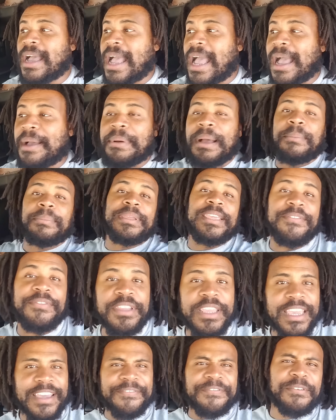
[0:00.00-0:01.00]
I'm giving
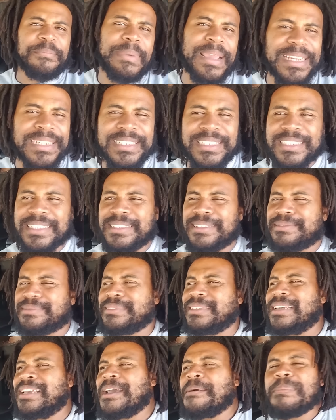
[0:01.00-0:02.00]
you
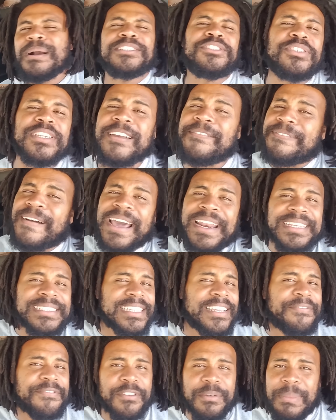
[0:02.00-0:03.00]
information, but you can find this
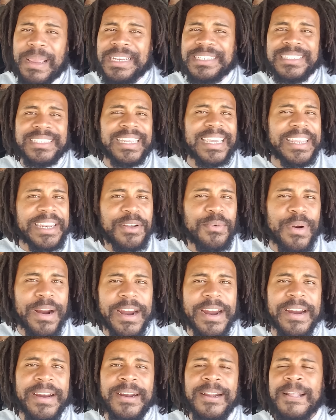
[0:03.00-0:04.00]
information
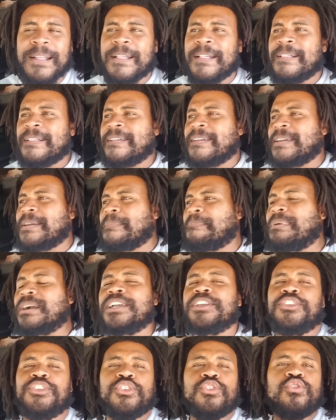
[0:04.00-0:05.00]
anywhere,
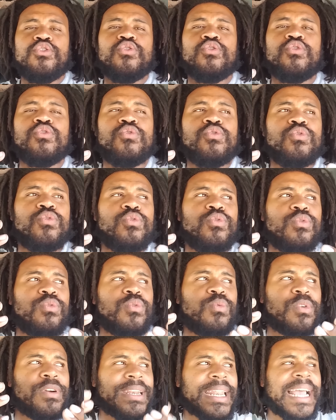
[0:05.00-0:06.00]
but you
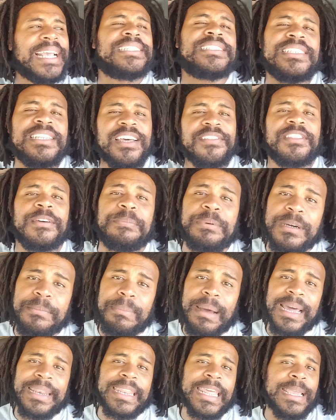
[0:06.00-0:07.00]
were nice enough to put
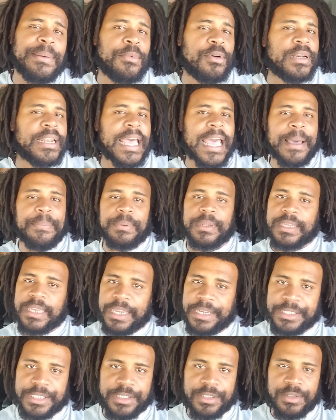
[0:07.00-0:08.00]
my name on the
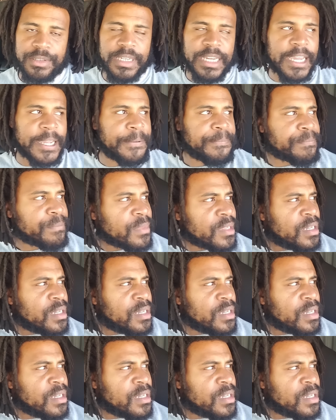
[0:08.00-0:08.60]
application, okay?